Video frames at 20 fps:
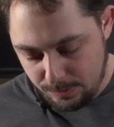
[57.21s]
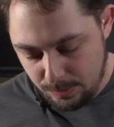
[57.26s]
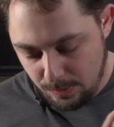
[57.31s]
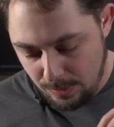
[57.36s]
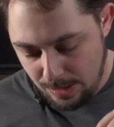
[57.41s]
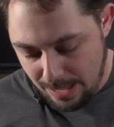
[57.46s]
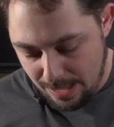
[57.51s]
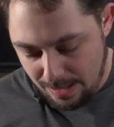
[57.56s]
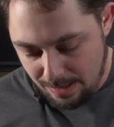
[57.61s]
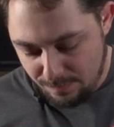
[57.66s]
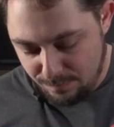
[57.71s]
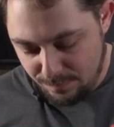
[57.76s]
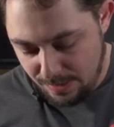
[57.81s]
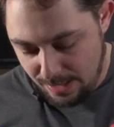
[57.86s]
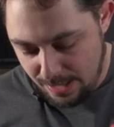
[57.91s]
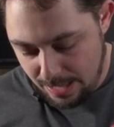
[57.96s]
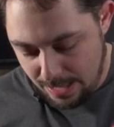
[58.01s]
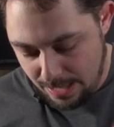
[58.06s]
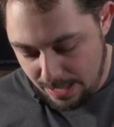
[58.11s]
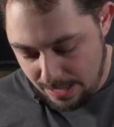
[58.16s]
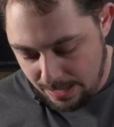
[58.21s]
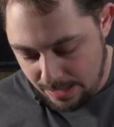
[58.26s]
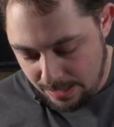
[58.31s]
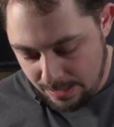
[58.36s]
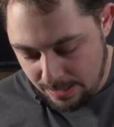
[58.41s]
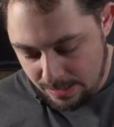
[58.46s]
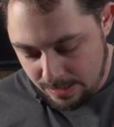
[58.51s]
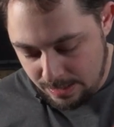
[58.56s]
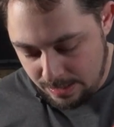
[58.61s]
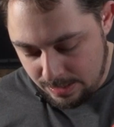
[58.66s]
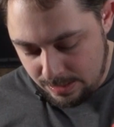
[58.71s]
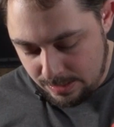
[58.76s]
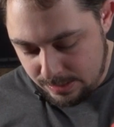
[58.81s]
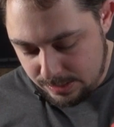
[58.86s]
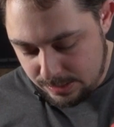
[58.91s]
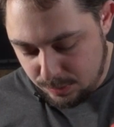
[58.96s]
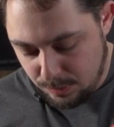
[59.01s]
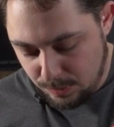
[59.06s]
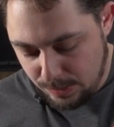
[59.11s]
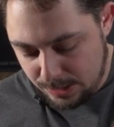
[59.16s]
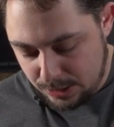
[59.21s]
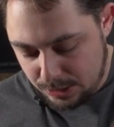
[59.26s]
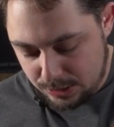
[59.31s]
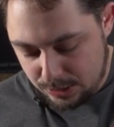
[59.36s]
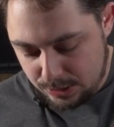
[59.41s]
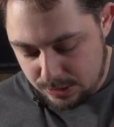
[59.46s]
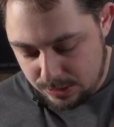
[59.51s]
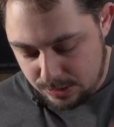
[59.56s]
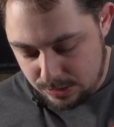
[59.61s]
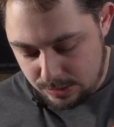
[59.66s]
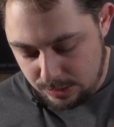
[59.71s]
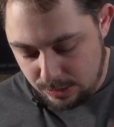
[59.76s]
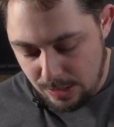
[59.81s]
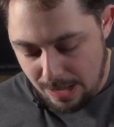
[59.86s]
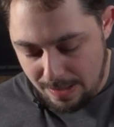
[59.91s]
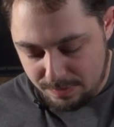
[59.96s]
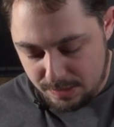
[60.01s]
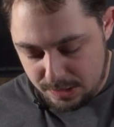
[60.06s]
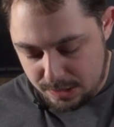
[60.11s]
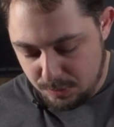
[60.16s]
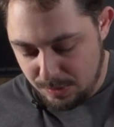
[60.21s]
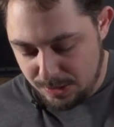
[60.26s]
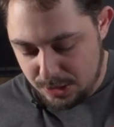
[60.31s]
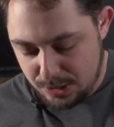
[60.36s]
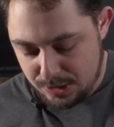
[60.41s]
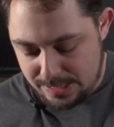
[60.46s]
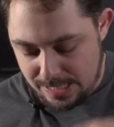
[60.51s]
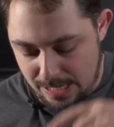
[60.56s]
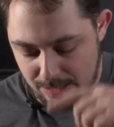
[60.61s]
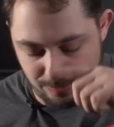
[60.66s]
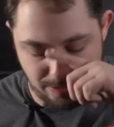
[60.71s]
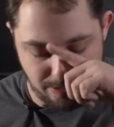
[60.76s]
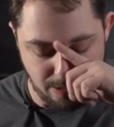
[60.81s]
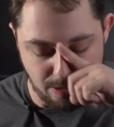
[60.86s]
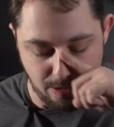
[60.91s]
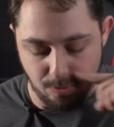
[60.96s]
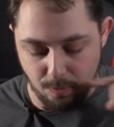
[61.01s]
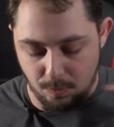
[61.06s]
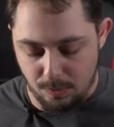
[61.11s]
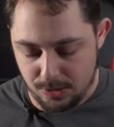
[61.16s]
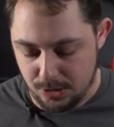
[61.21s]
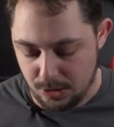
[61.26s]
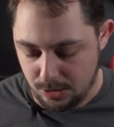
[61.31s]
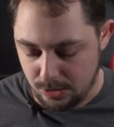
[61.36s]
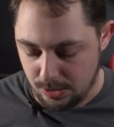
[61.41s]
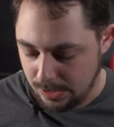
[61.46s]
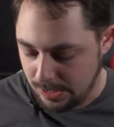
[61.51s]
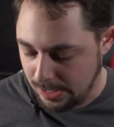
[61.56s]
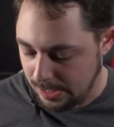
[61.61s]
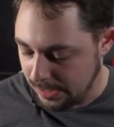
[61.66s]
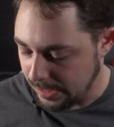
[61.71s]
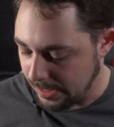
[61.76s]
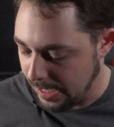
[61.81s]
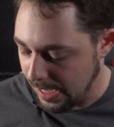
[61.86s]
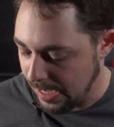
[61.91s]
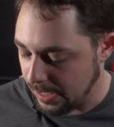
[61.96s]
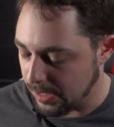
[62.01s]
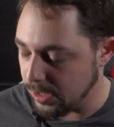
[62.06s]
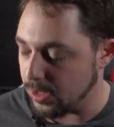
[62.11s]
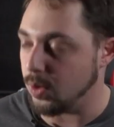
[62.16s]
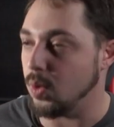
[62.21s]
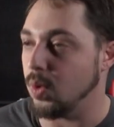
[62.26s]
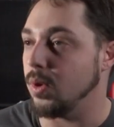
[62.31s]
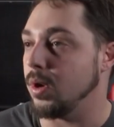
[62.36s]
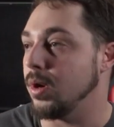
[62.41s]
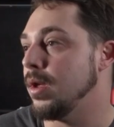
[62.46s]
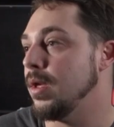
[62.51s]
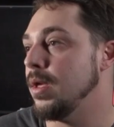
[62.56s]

you have a switch you have the switches down here, which are going to indicate your